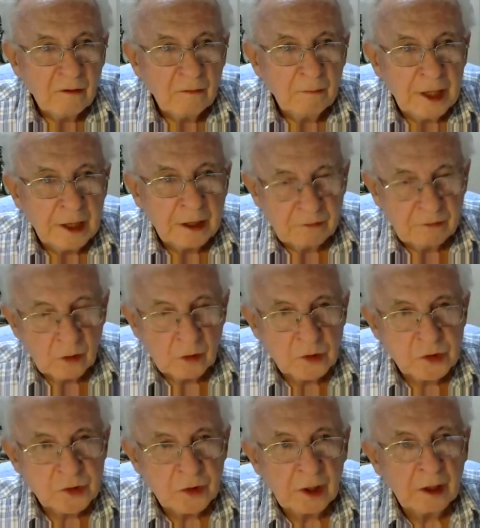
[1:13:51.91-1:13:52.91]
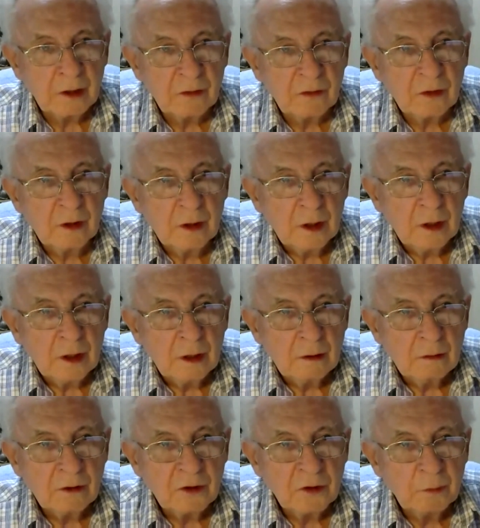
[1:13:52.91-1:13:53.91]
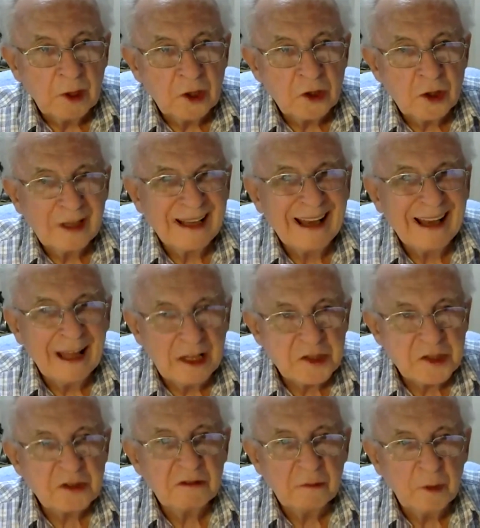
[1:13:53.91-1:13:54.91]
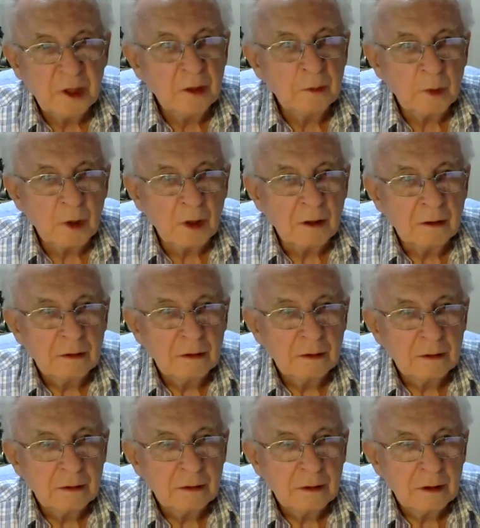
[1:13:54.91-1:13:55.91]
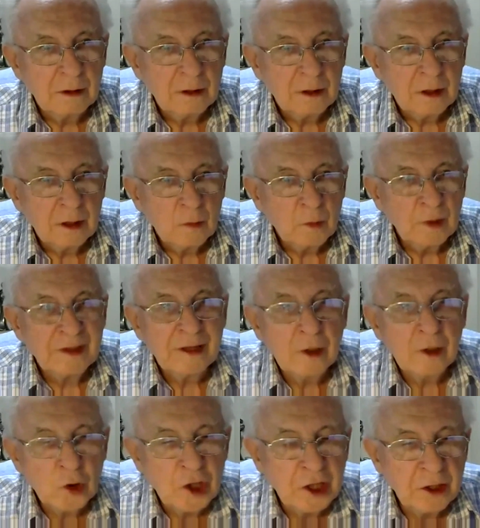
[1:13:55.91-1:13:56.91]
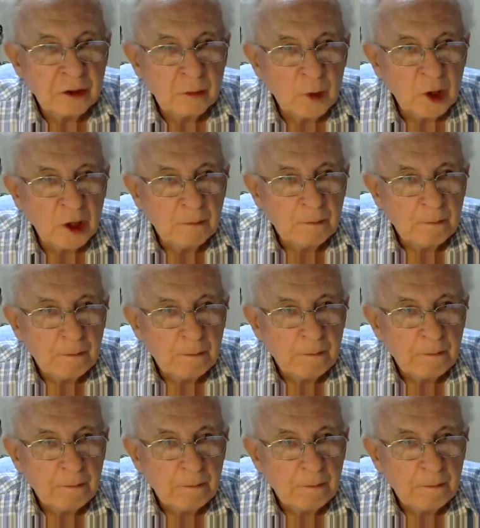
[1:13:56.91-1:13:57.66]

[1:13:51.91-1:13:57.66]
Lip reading: of many of those things to a special class of people when they don't need to be.